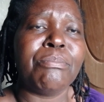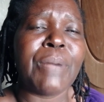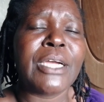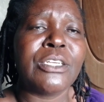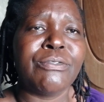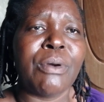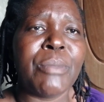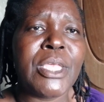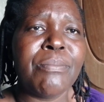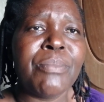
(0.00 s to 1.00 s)
packed for
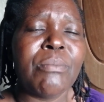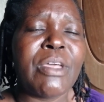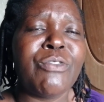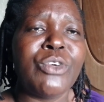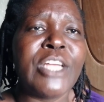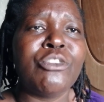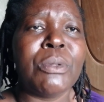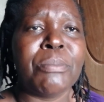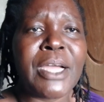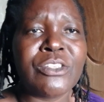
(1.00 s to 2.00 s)
me. My food had to
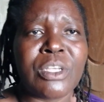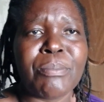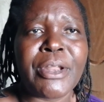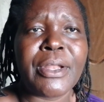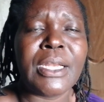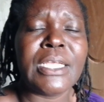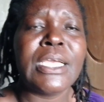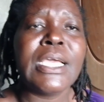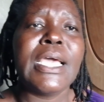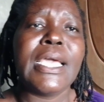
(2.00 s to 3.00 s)
be packed separately
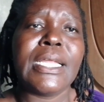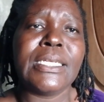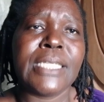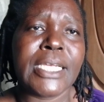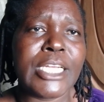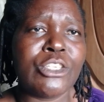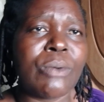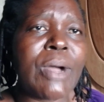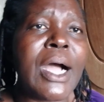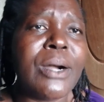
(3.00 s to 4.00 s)
and taken to
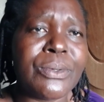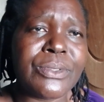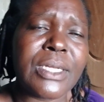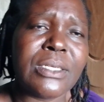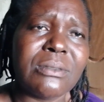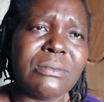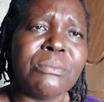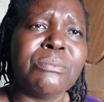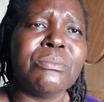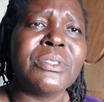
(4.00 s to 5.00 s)
our house. And
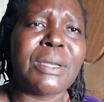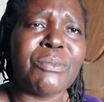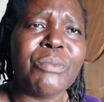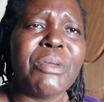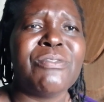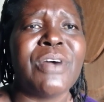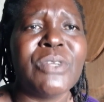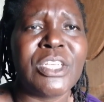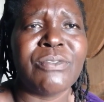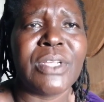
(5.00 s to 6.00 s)
some women
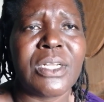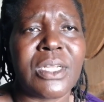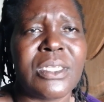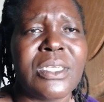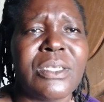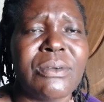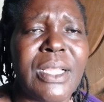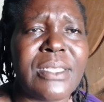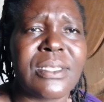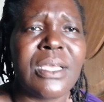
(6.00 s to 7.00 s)
found it very
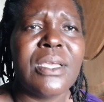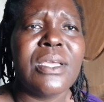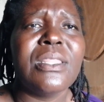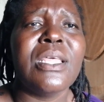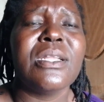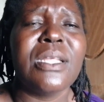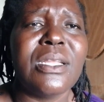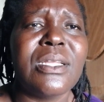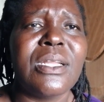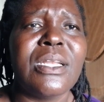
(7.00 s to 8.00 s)
ridiculous. They
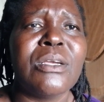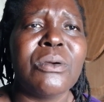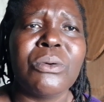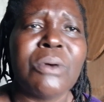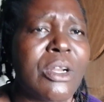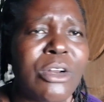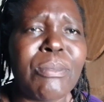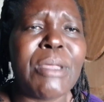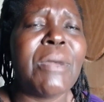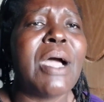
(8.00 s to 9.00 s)
really quarreled
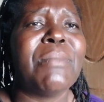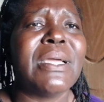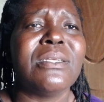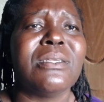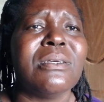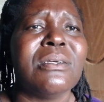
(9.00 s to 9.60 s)
my mom and